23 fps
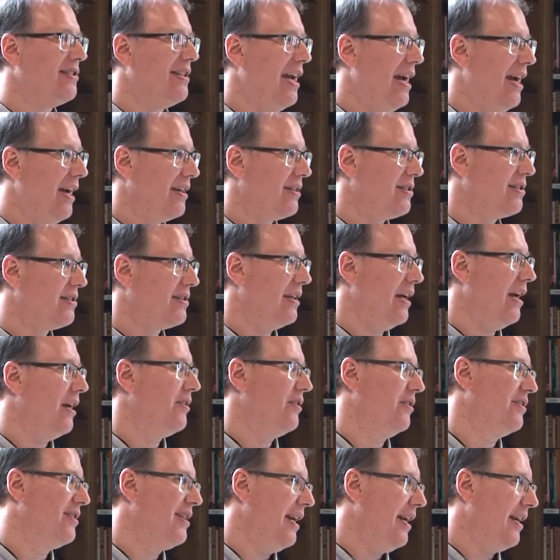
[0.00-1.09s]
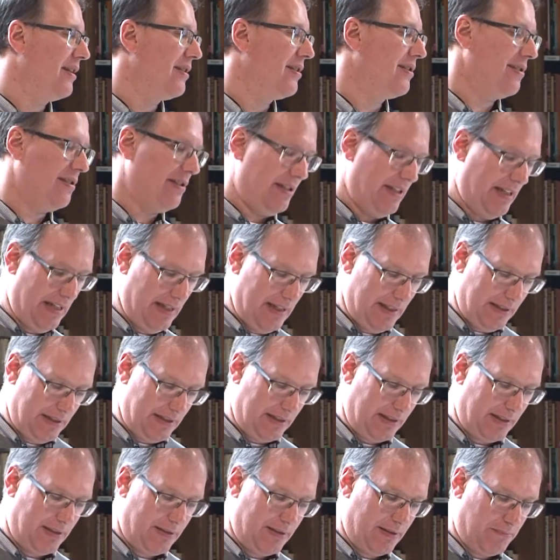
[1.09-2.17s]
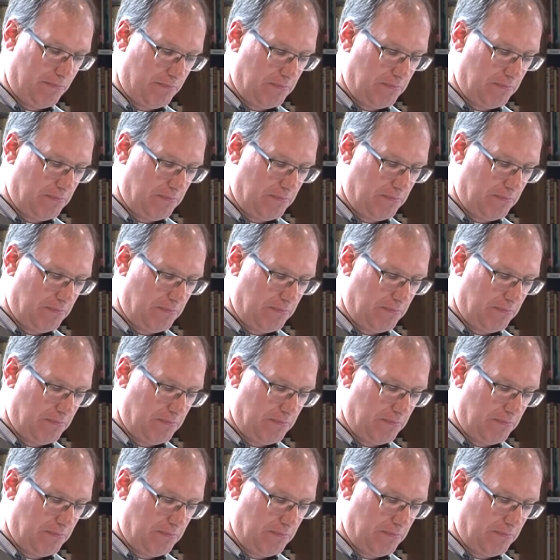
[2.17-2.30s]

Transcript: texts, other texts in